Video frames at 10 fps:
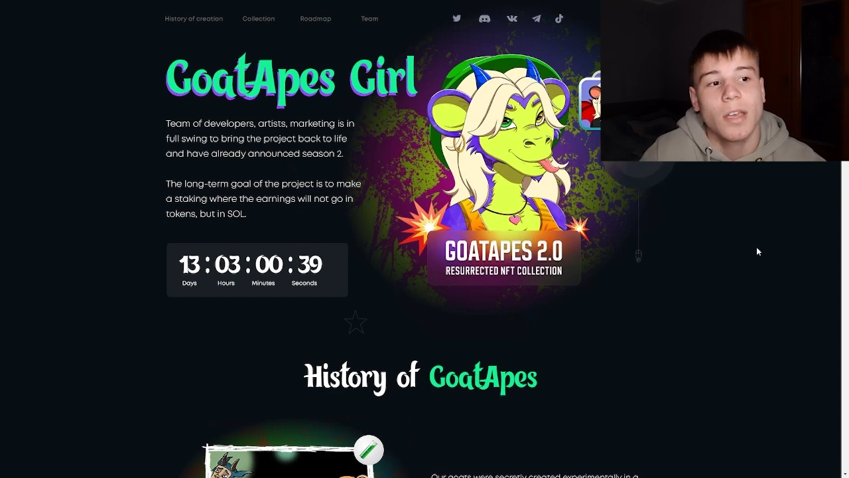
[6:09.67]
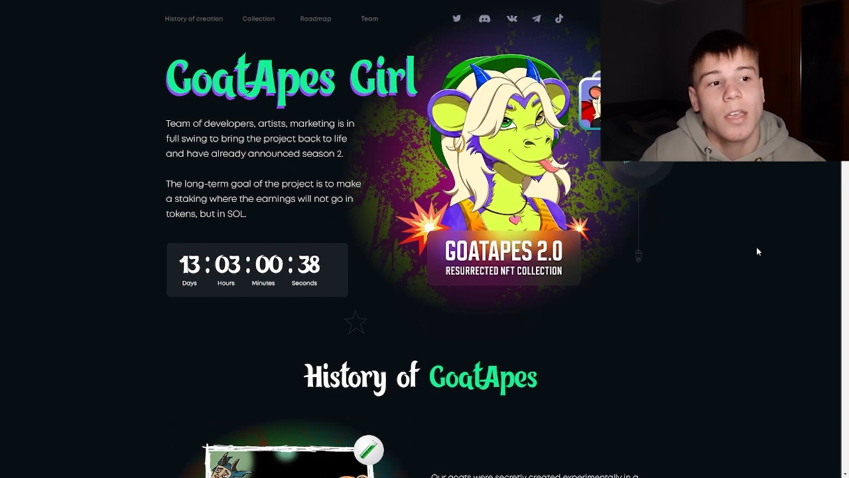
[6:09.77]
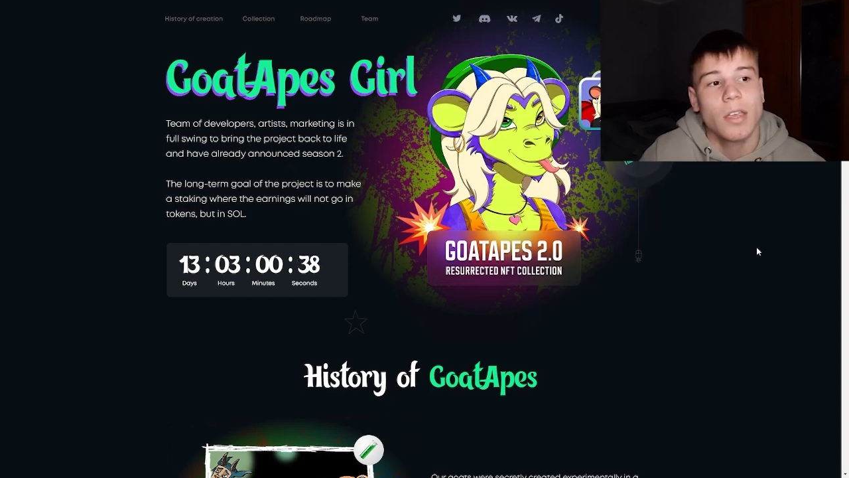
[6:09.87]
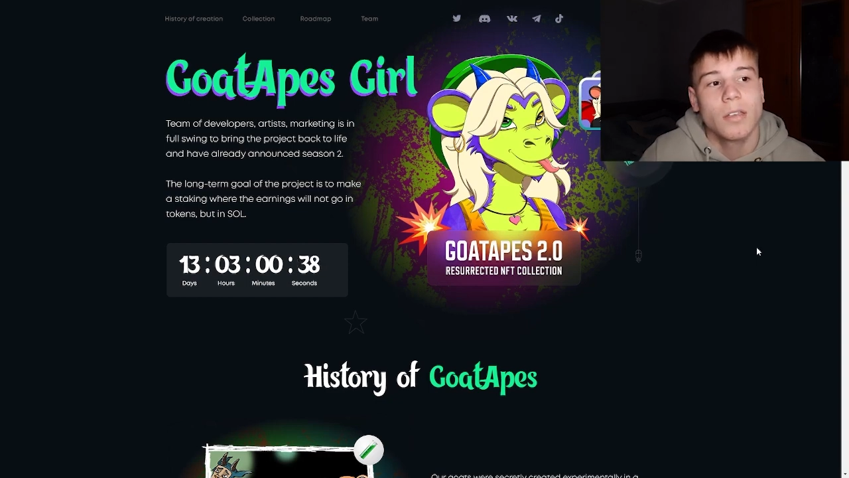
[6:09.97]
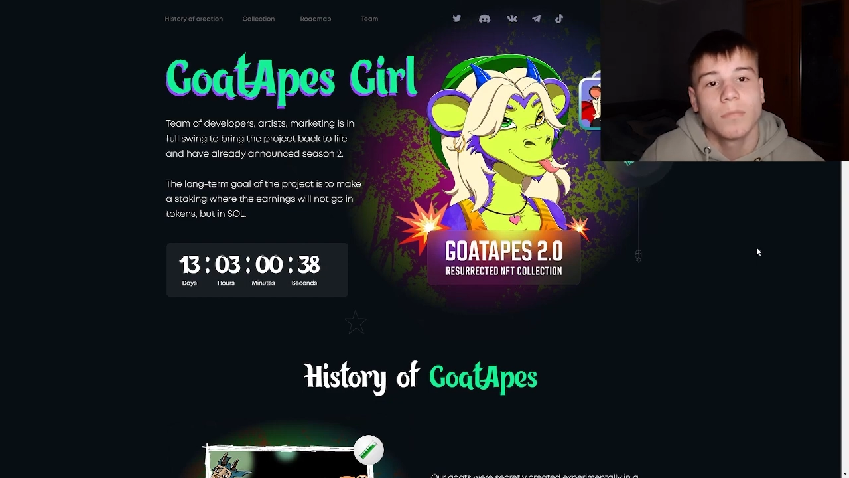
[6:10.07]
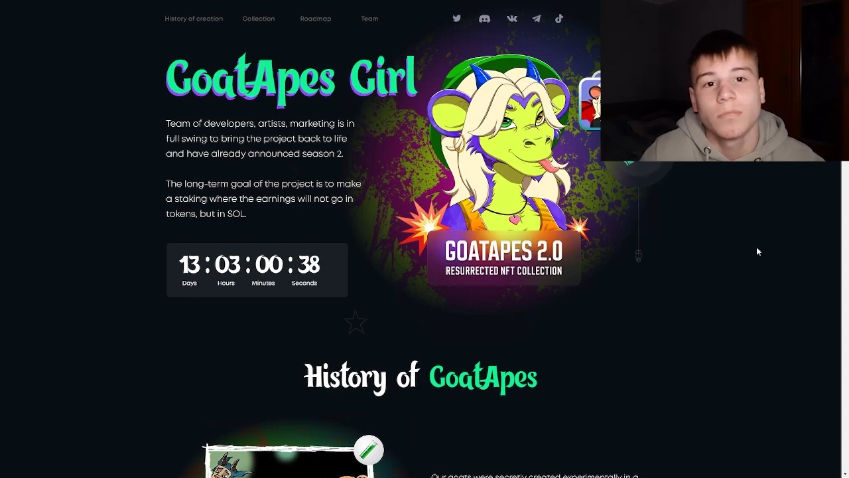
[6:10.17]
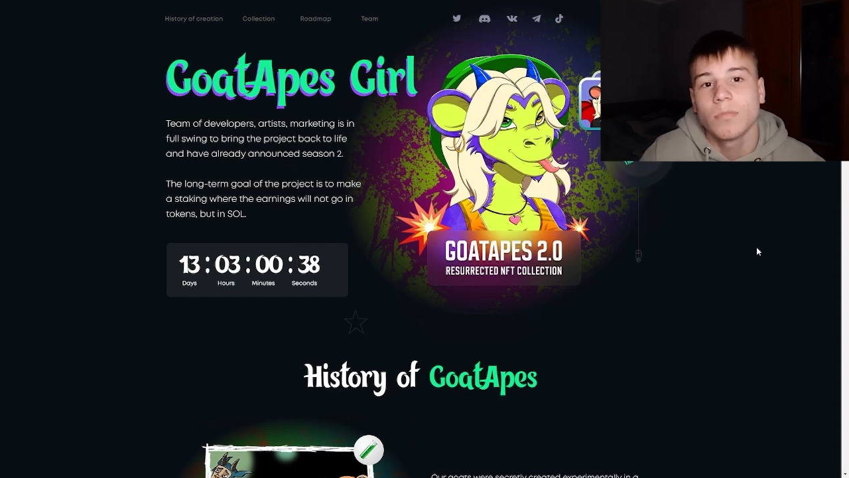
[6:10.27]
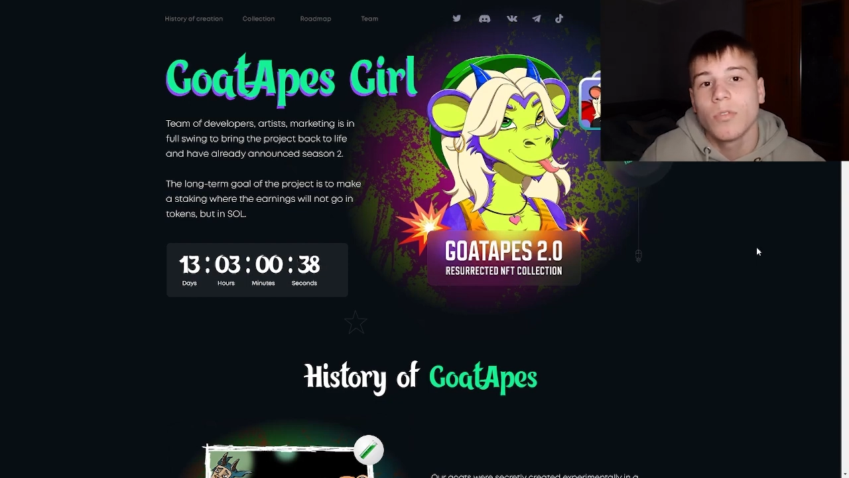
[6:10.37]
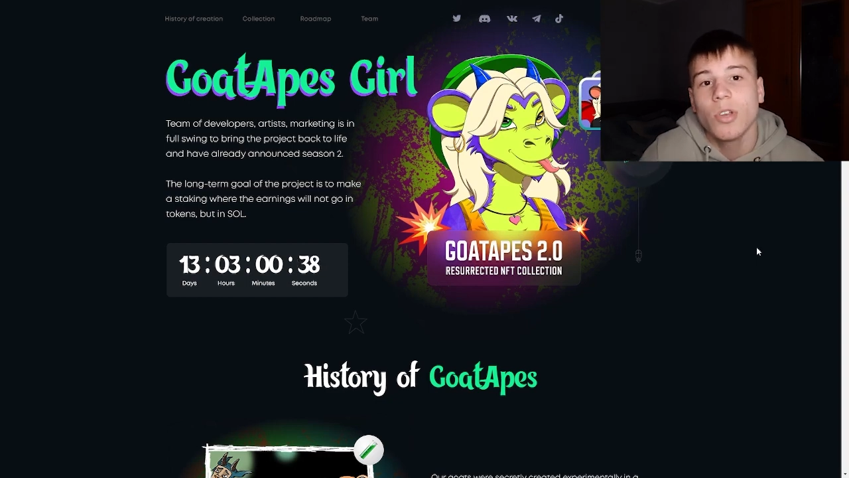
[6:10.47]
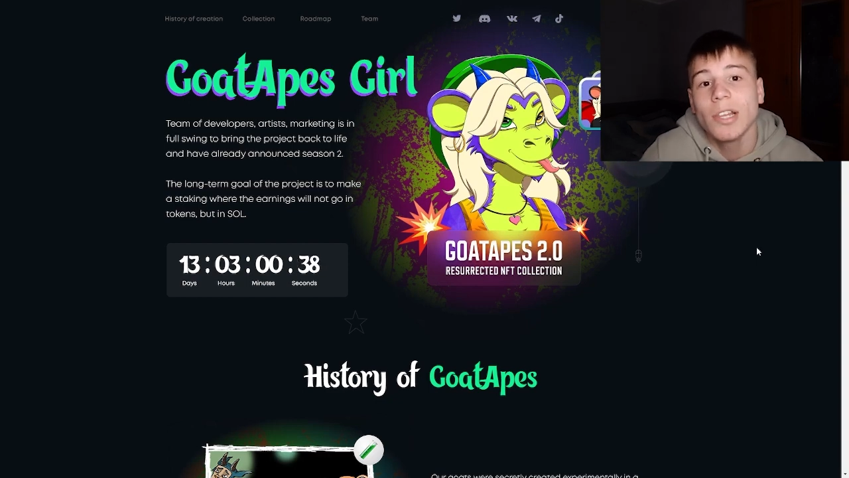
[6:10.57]

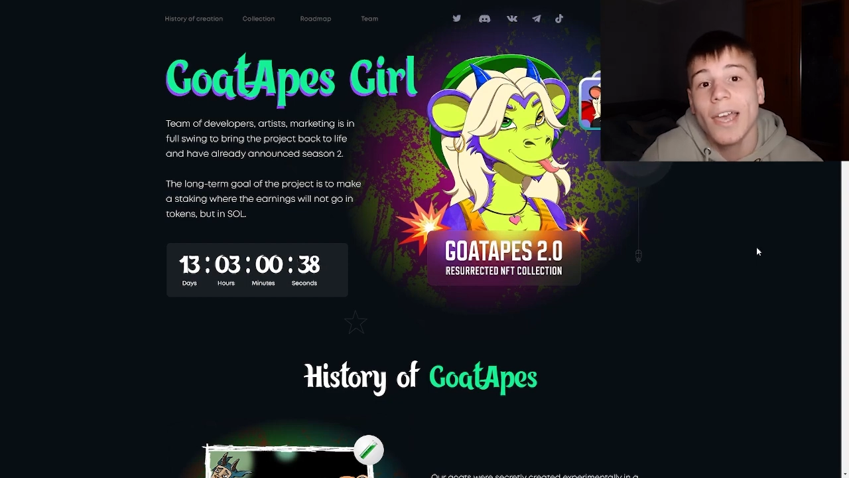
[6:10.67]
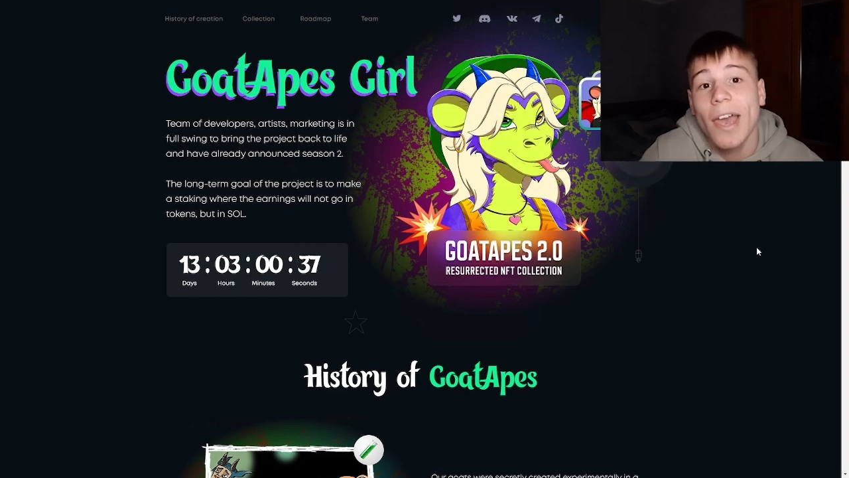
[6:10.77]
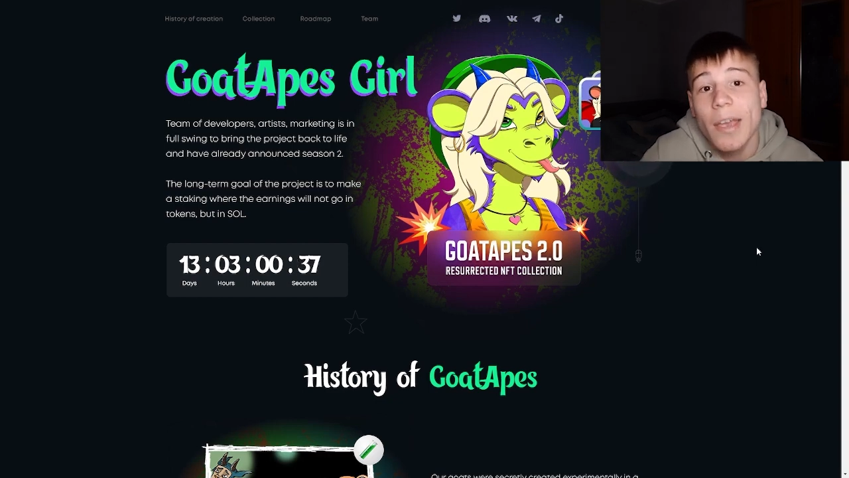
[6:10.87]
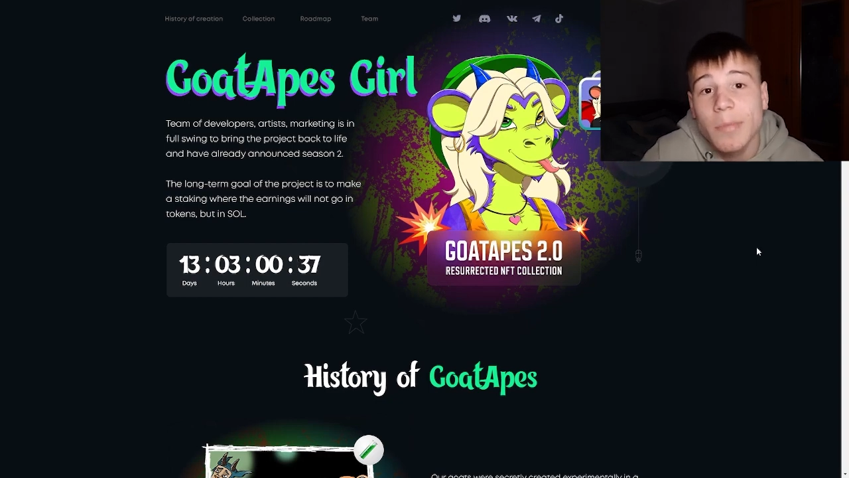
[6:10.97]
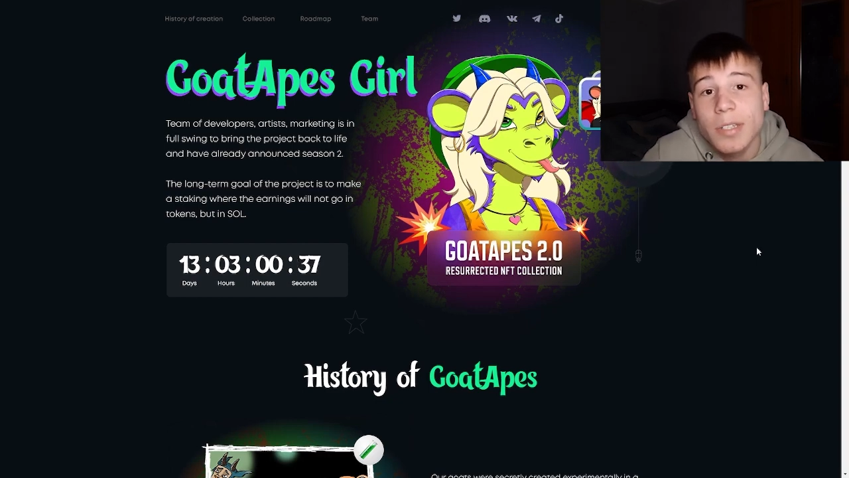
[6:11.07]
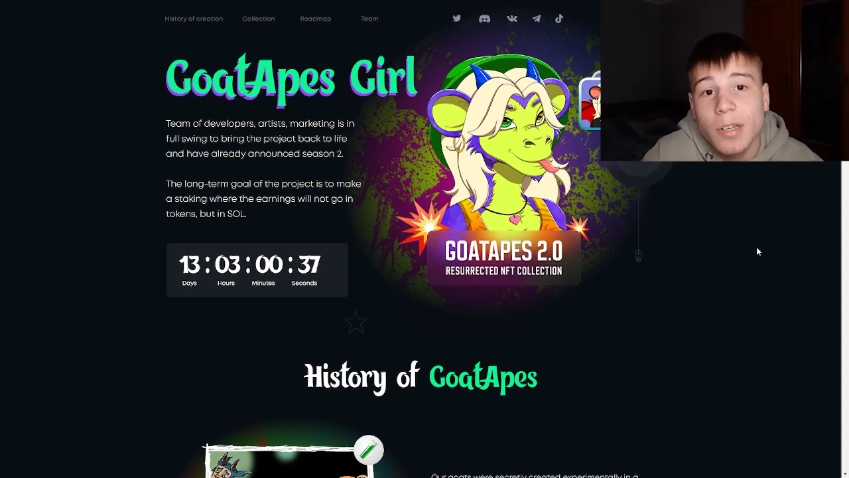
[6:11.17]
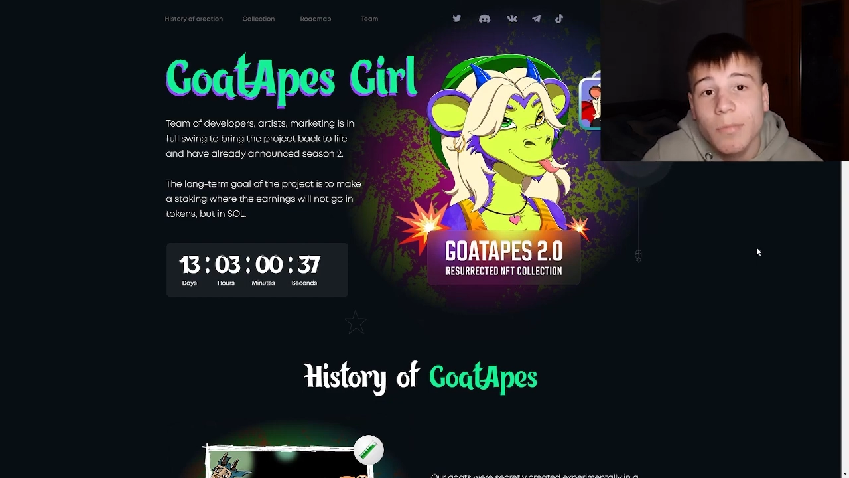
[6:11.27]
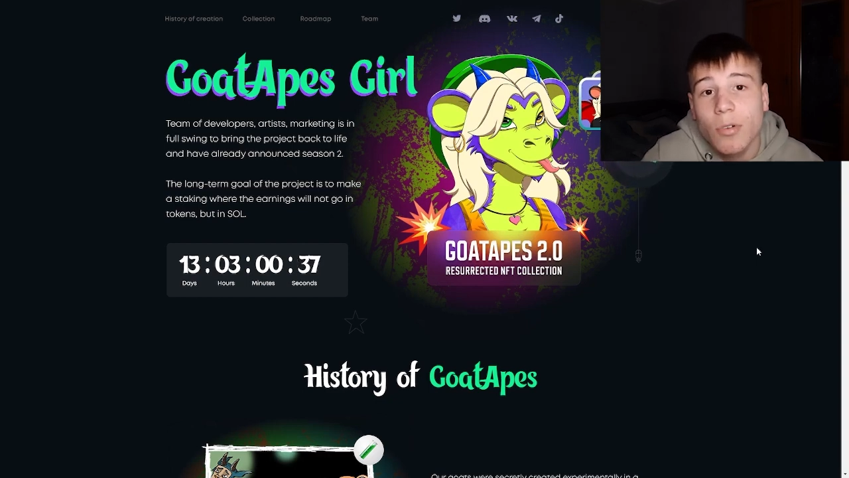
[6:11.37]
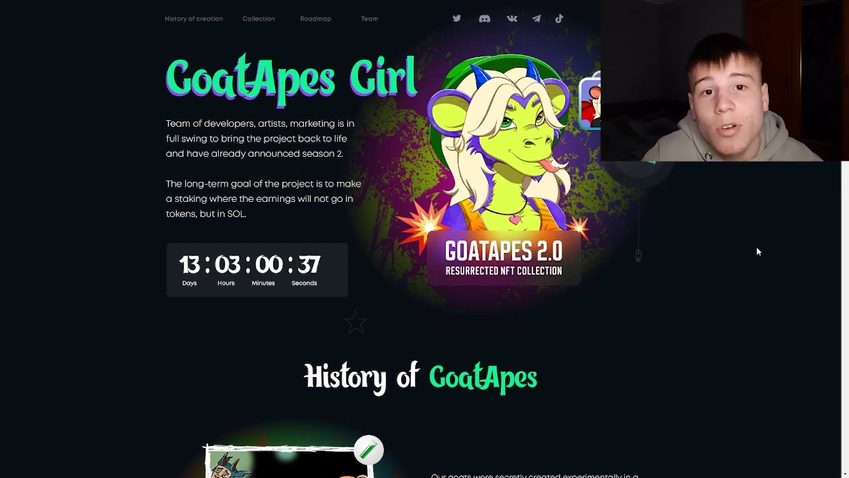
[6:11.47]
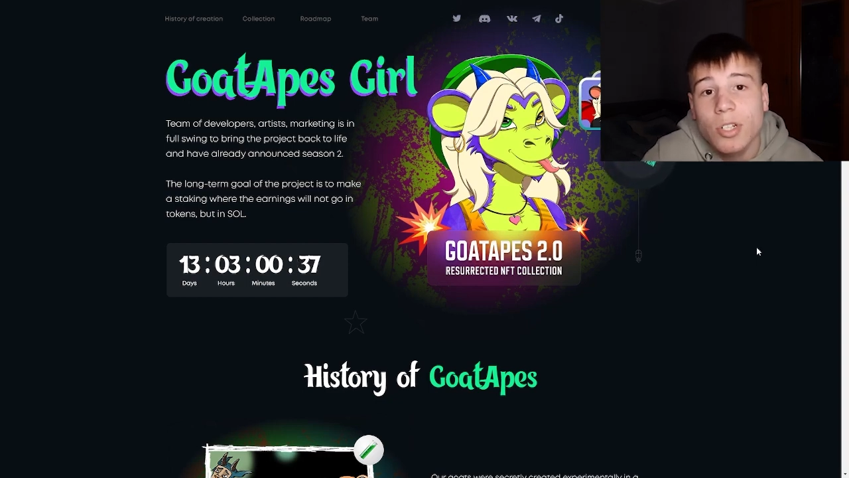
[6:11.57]
a really amazing
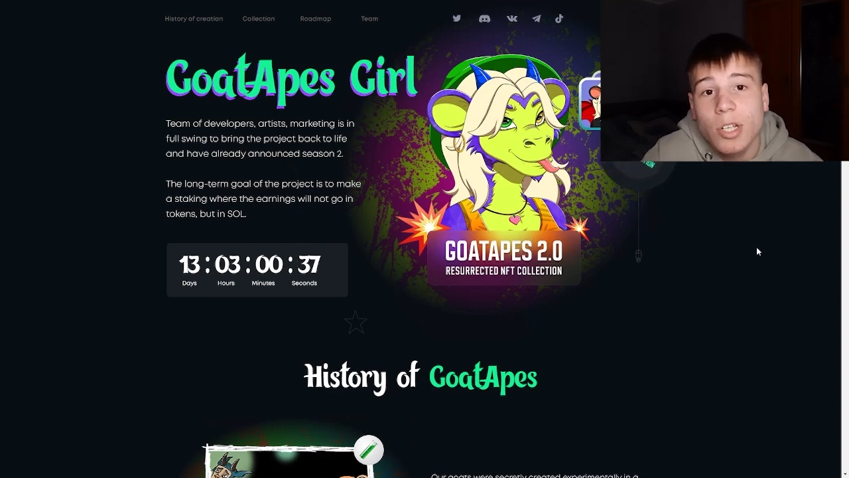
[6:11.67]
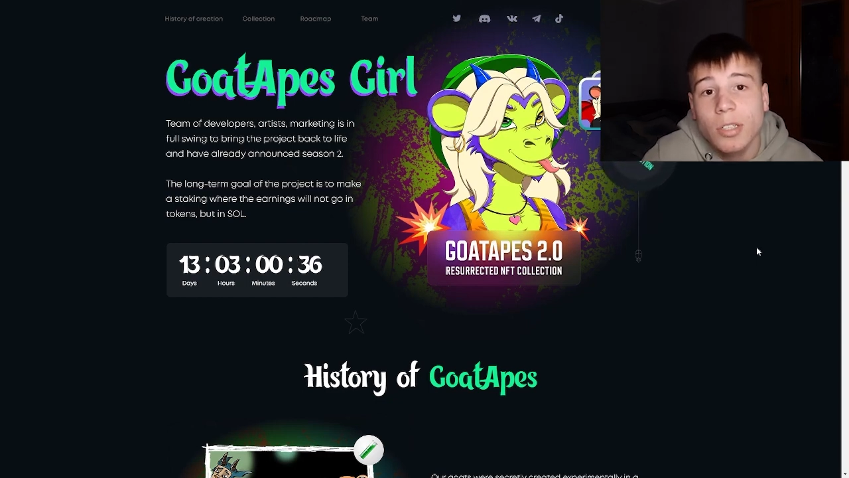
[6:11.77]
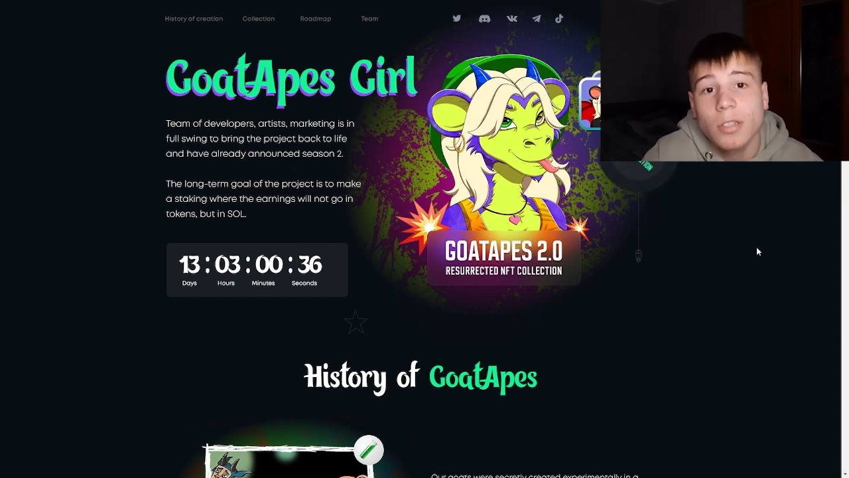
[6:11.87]
project